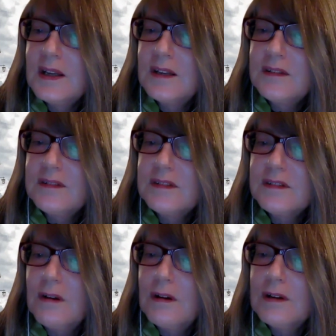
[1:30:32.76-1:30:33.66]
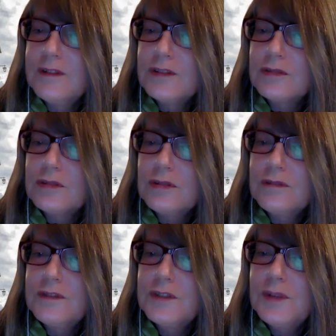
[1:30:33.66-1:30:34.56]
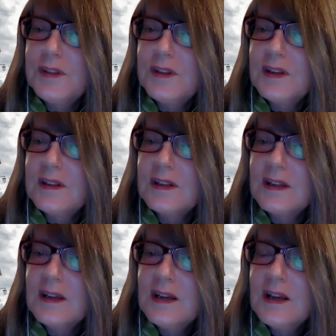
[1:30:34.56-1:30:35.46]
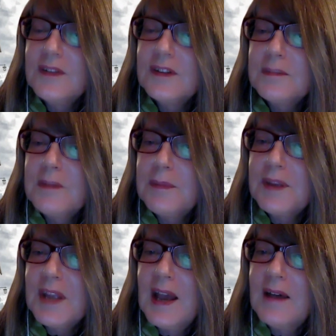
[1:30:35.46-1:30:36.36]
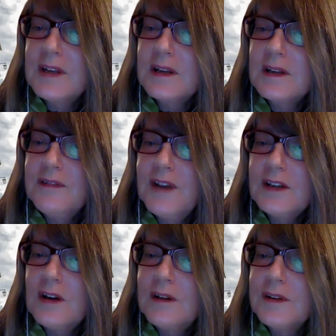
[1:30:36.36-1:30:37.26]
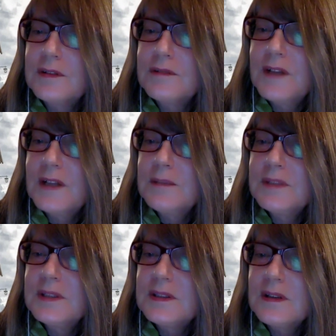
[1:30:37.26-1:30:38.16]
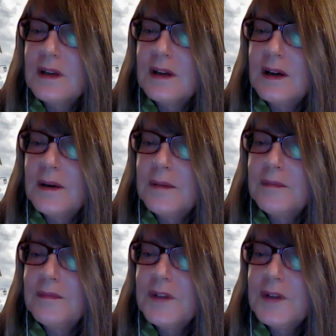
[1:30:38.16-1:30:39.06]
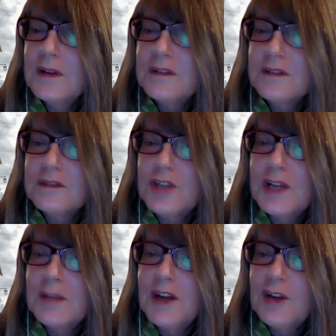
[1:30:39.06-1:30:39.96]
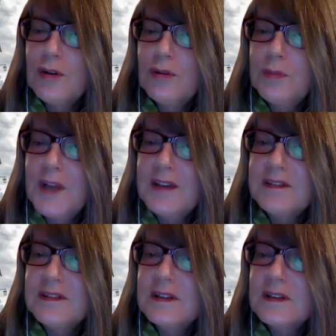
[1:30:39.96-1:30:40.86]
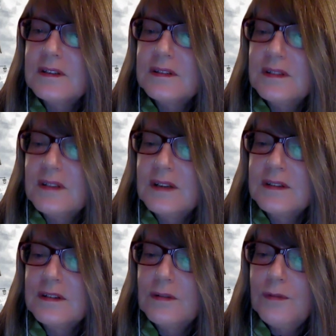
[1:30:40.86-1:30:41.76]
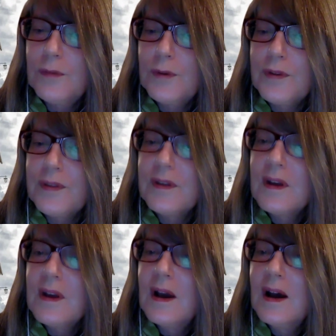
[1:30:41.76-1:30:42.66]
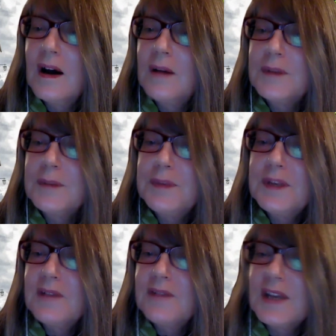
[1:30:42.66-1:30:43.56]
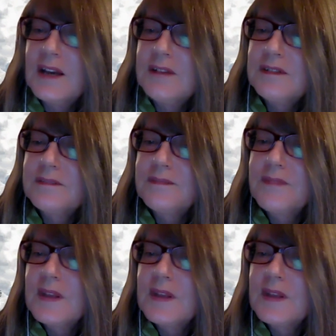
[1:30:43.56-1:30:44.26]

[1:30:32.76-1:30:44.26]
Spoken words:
Is this artificial turf? Do we think that this might be having an effect on their development? There's shedding microplastics and so forth, and PFAS.